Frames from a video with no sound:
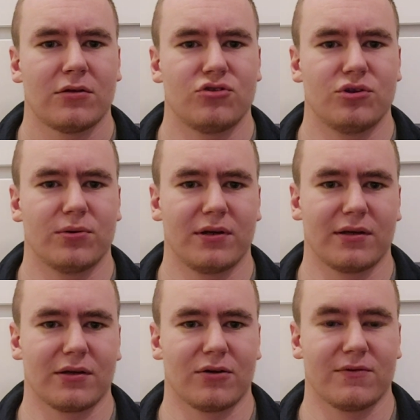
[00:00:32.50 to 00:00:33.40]

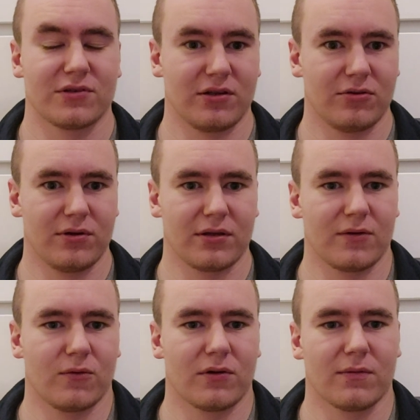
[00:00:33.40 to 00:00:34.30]
During the
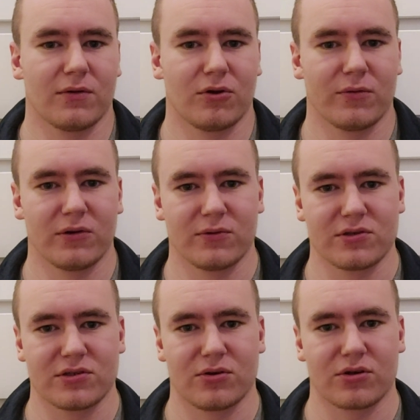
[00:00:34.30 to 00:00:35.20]
war, Norway
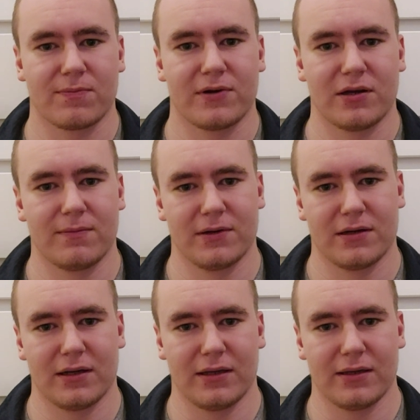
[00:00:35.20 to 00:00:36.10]
was occupied
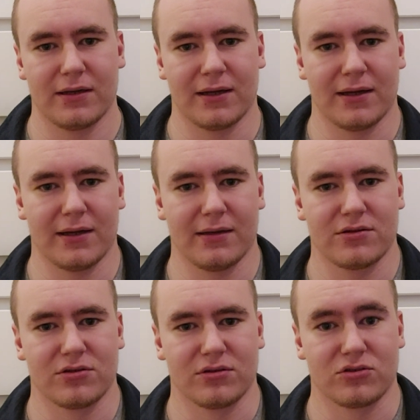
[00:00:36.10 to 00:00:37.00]
by
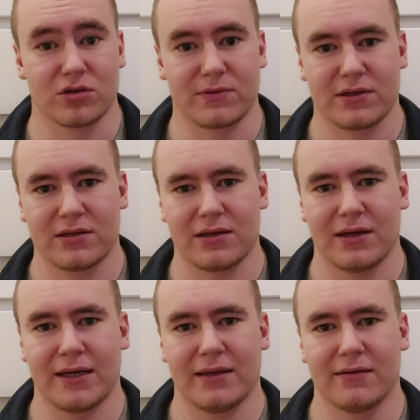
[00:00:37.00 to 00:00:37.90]
Germany,
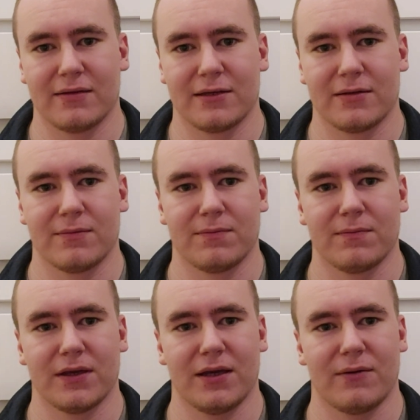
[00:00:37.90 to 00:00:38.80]
and
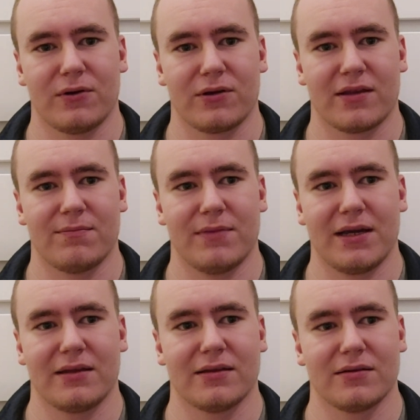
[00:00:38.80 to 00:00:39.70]
while you had the
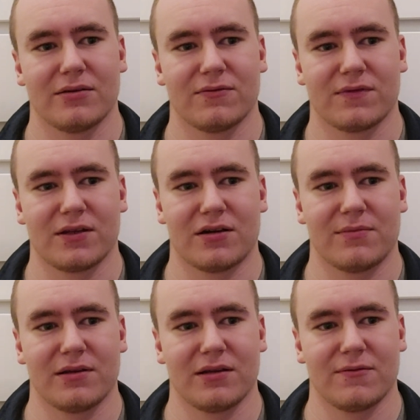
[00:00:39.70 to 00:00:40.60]
main of the
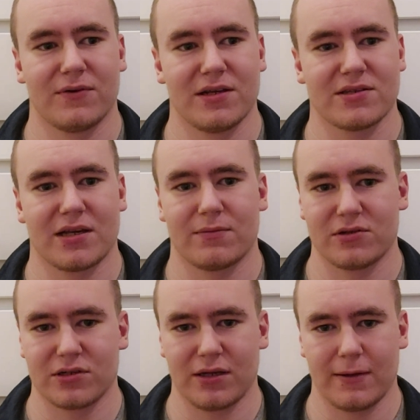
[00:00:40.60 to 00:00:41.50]
army
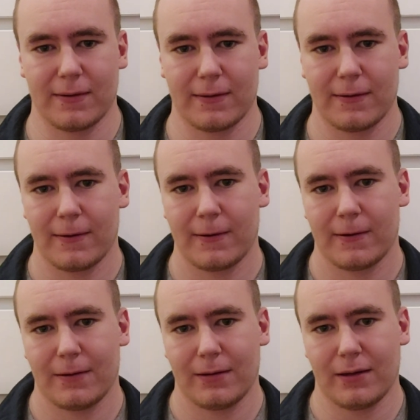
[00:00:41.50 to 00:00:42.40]
re-established in
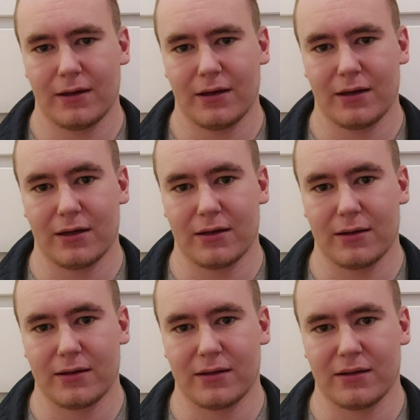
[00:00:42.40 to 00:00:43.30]

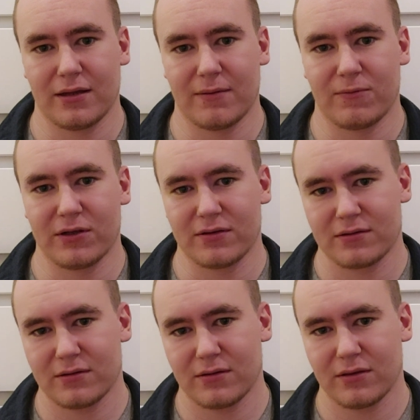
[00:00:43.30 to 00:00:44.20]

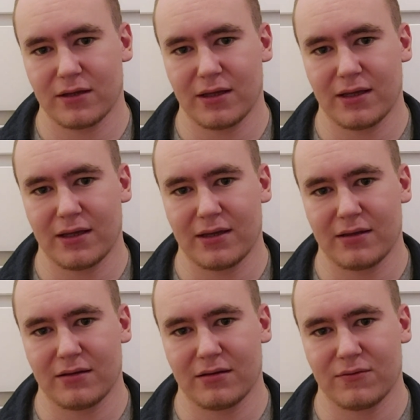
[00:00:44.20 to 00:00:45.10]
Britain,
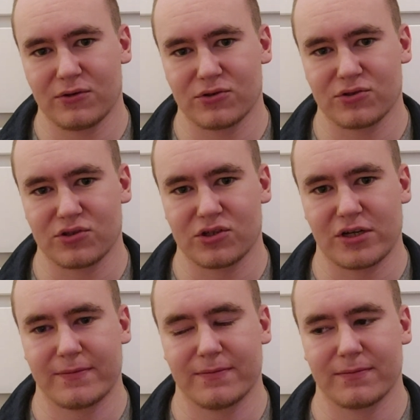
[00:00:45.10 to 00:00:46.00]
there were also
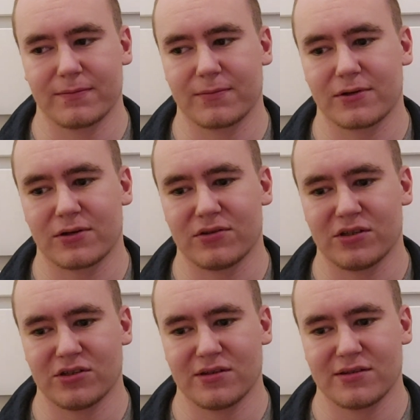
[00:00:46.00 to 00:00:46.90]
some
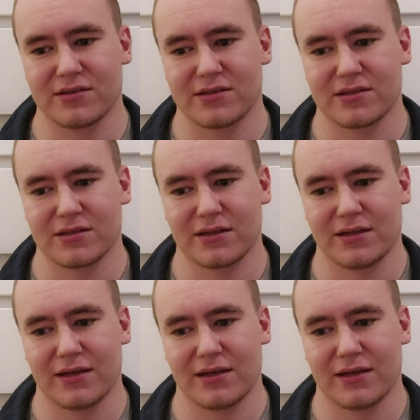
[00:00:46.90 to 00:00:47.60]
contingents